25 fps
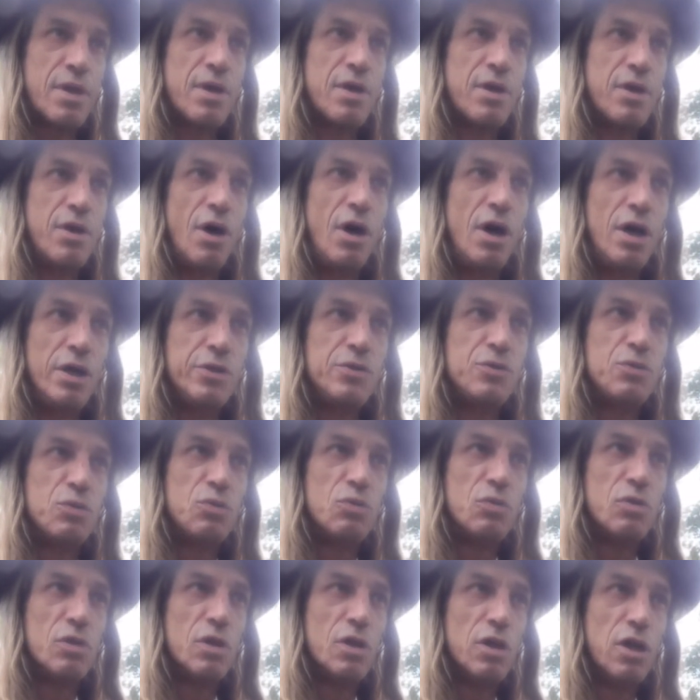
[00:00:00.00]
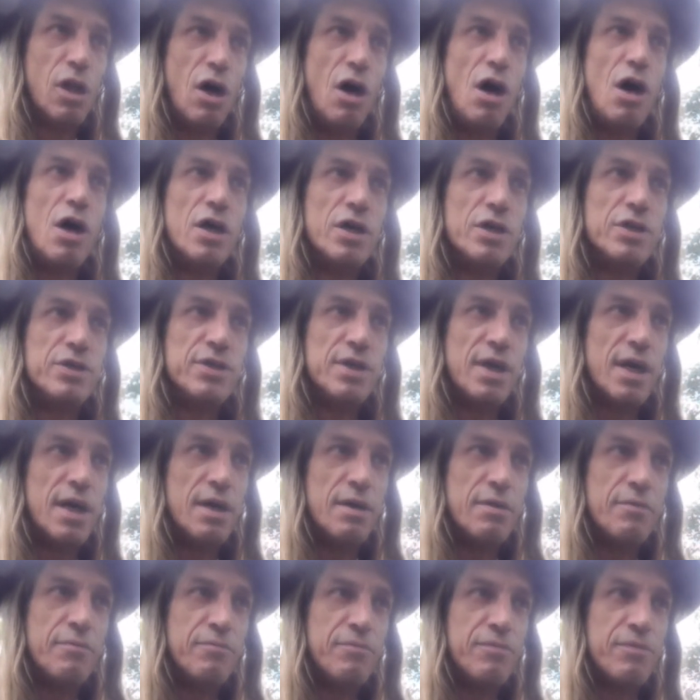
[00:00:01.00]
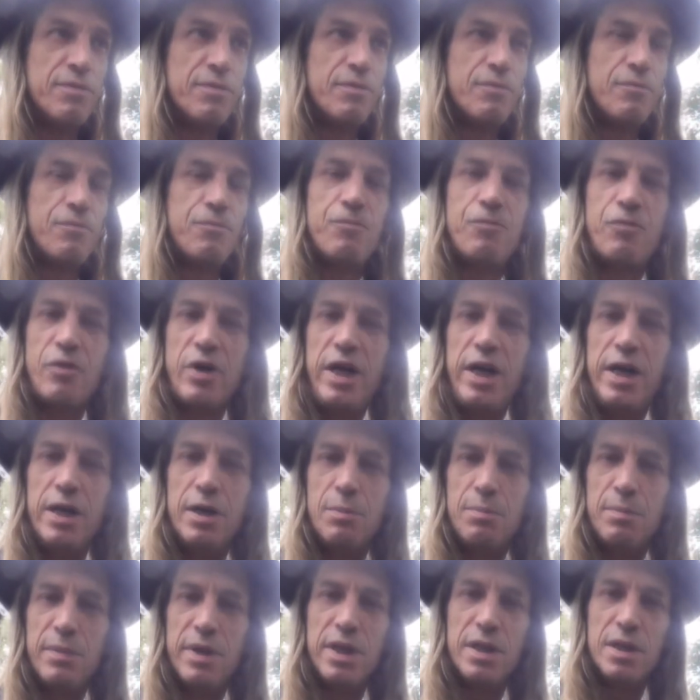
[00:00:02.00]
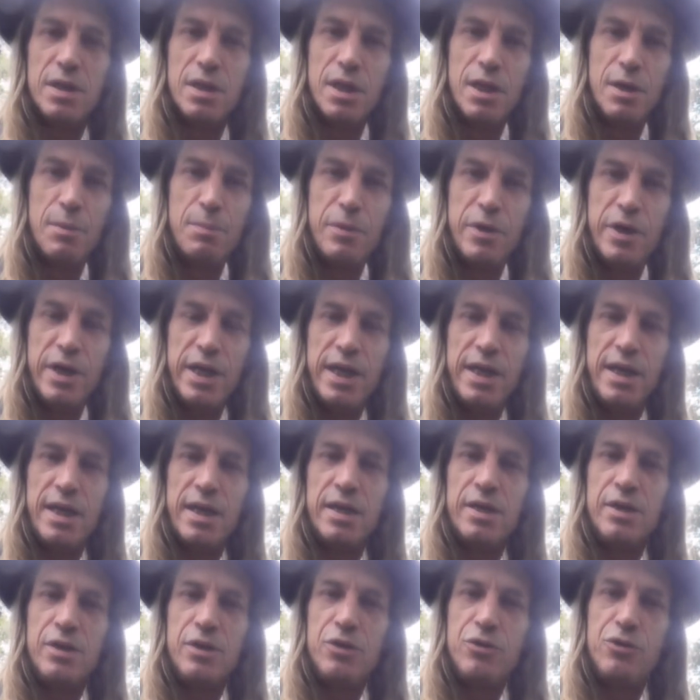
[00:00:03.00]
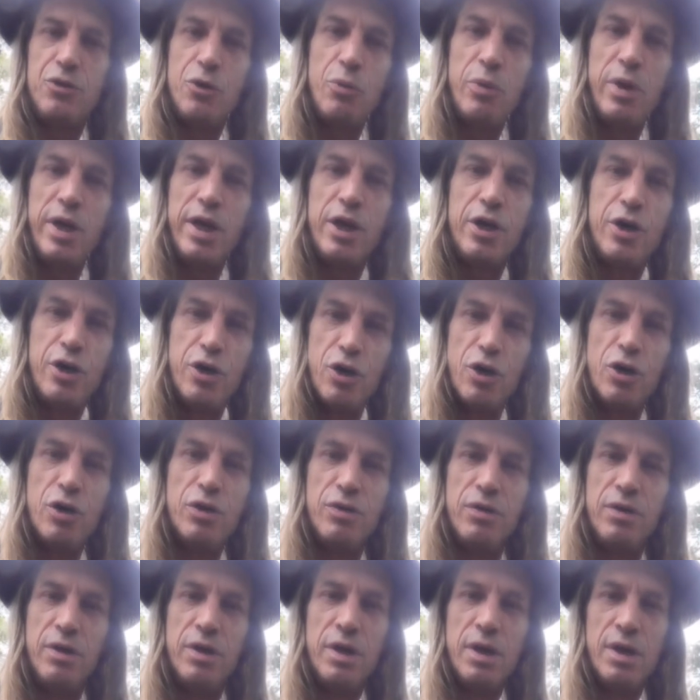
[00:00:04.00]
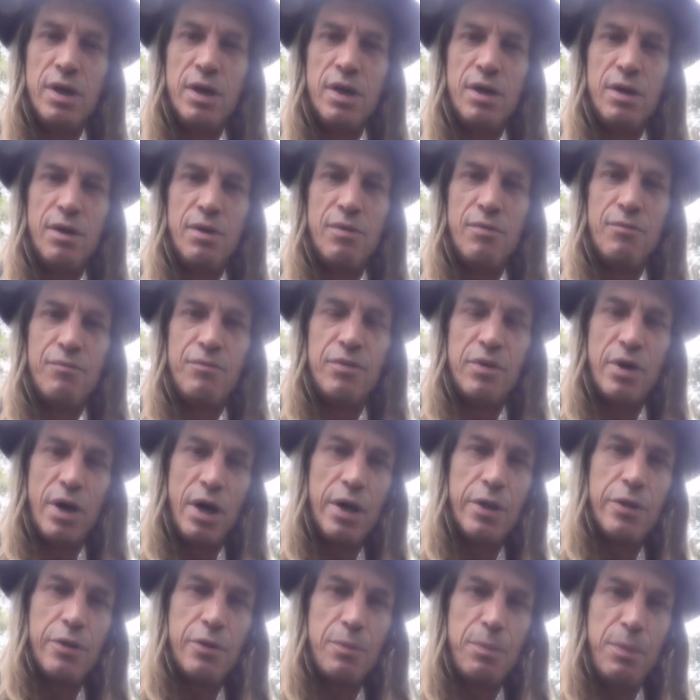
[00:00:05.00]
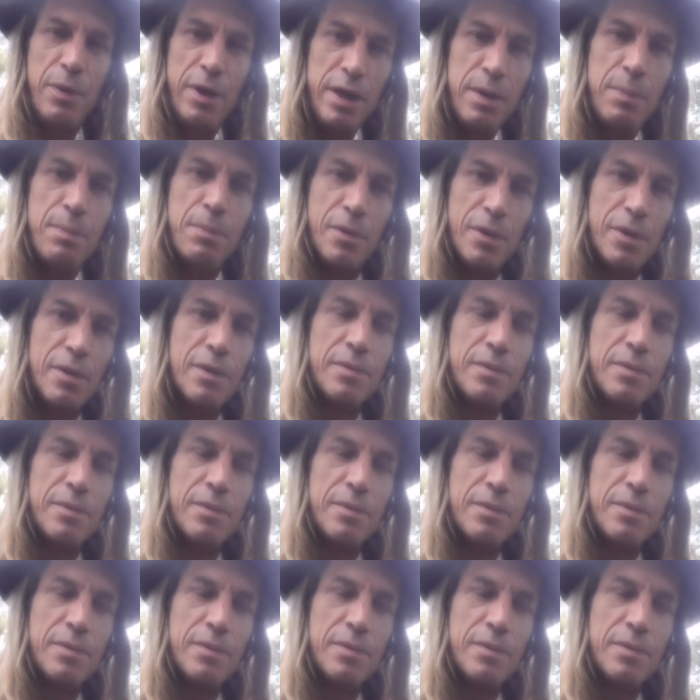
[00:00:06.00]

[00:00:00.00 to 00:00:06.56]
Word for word: God's laws of freedom and liberty and doing good for other people,